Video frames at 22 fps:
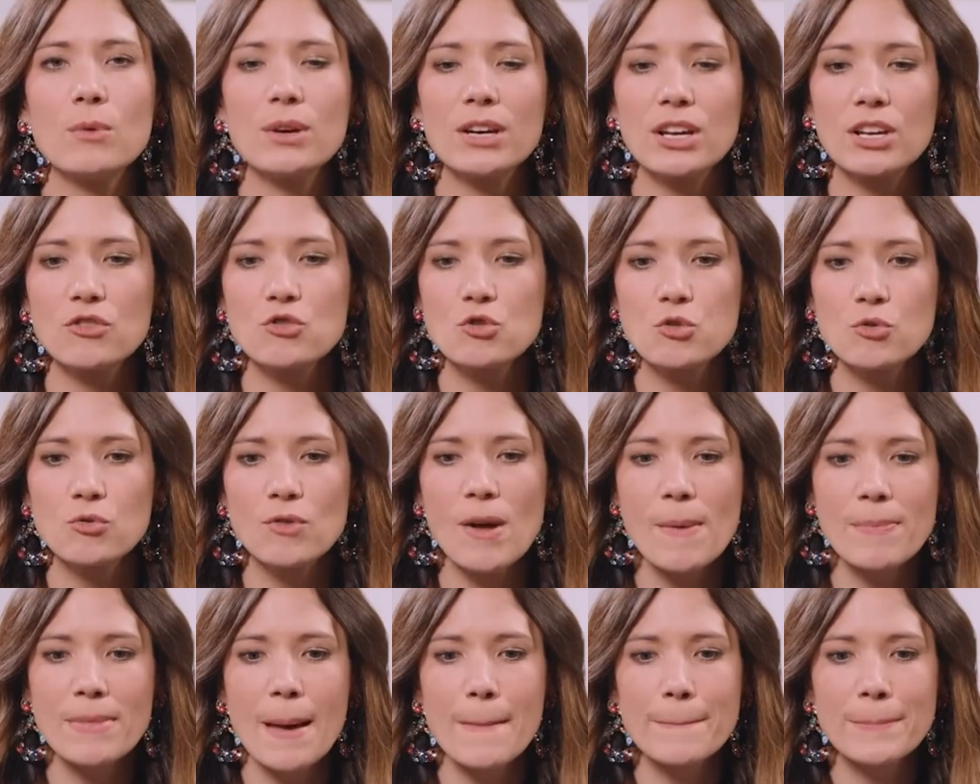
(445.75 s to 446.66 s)
we're gonna
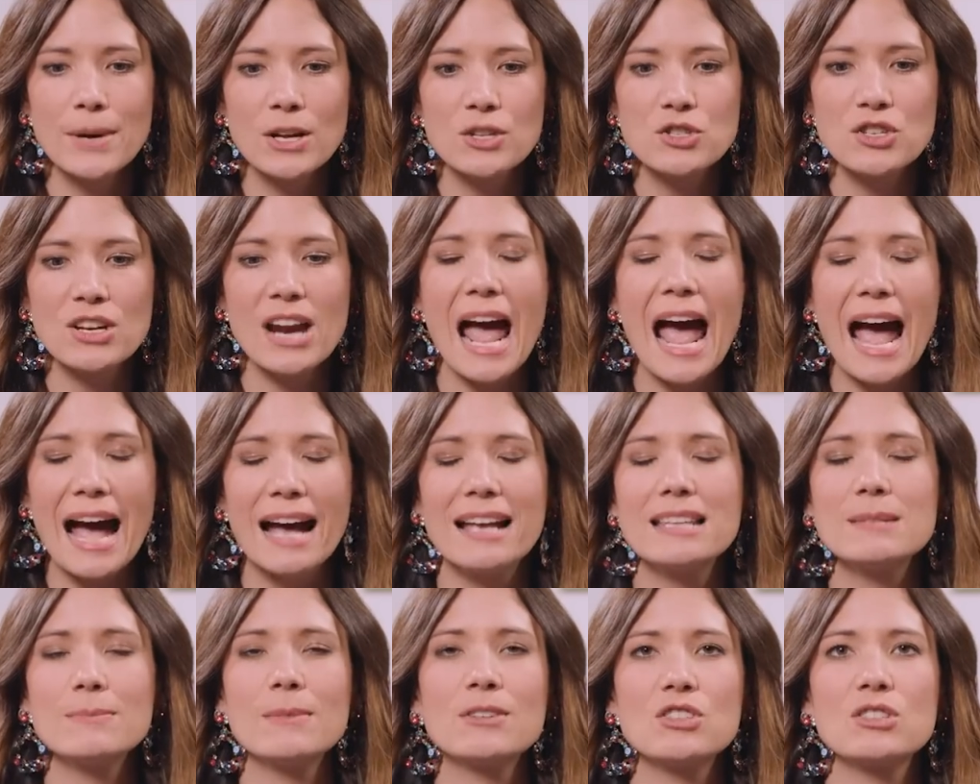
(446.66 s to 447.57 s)
trim that budget
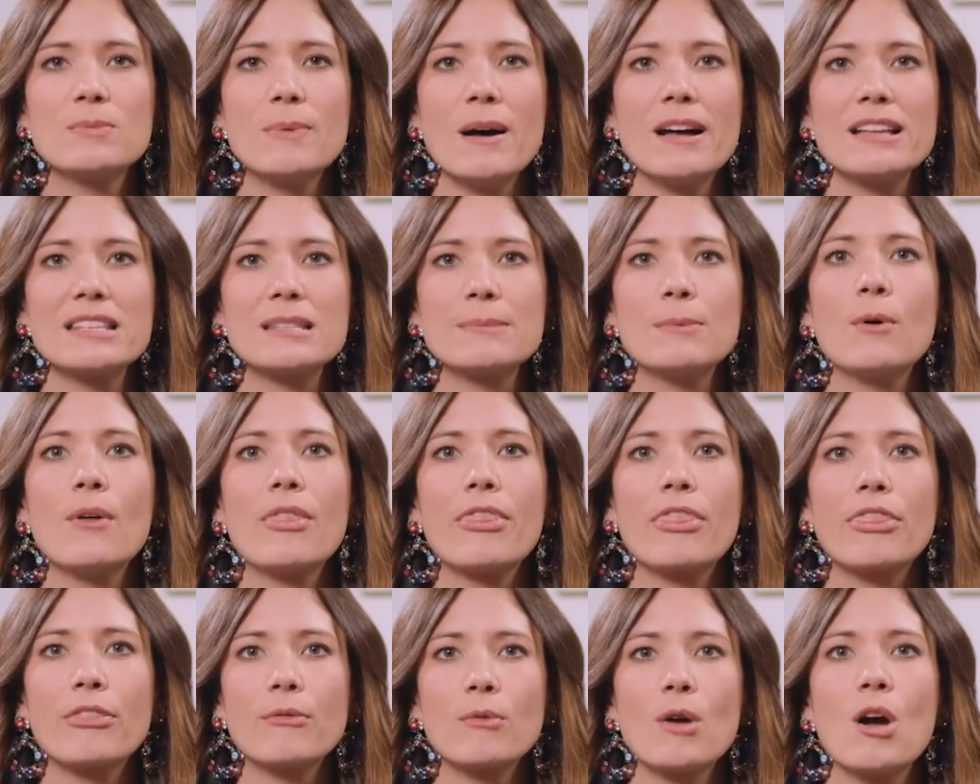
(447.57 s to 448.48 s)
as much as possible
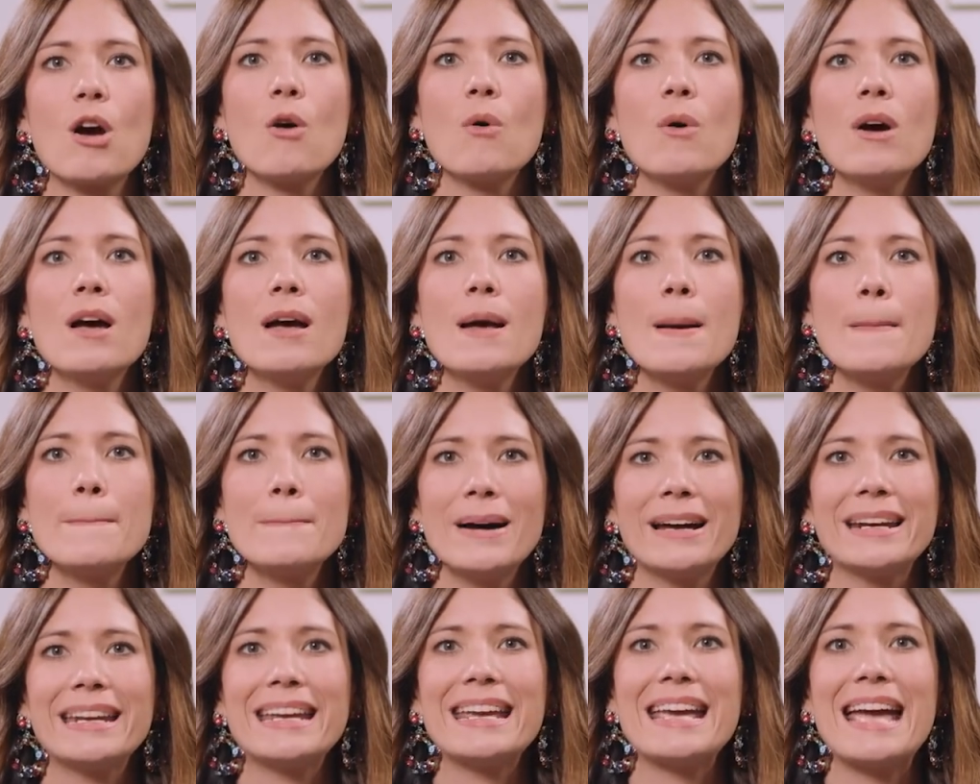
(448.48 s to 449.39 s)
and throw
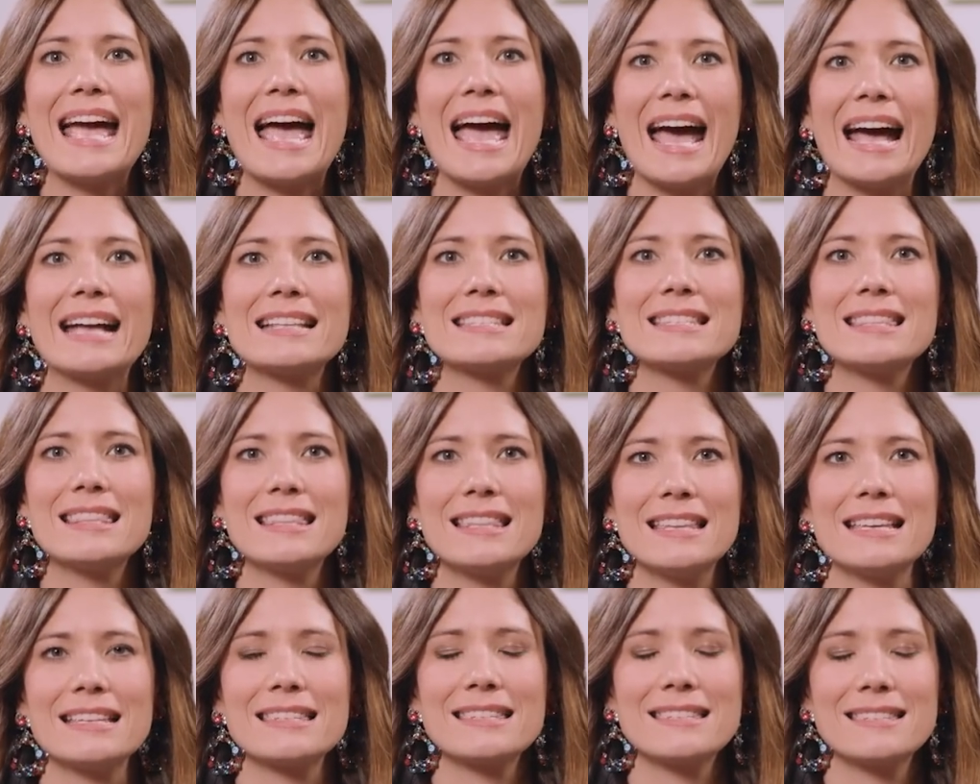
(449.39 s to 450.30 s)
money at
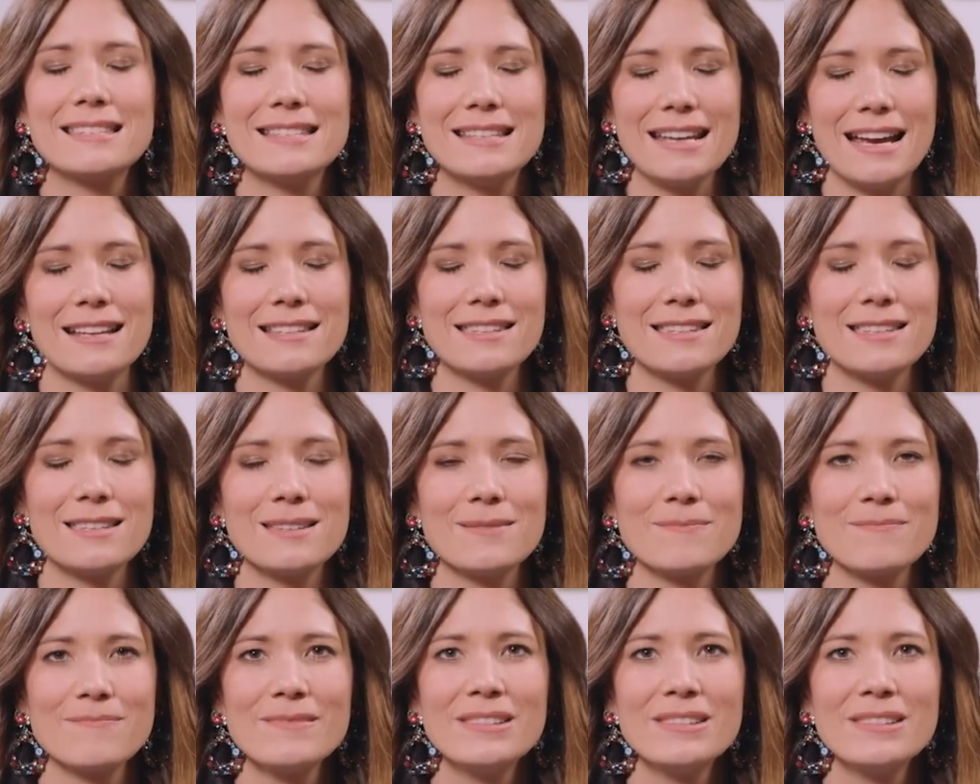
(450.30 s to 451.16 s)
this debt.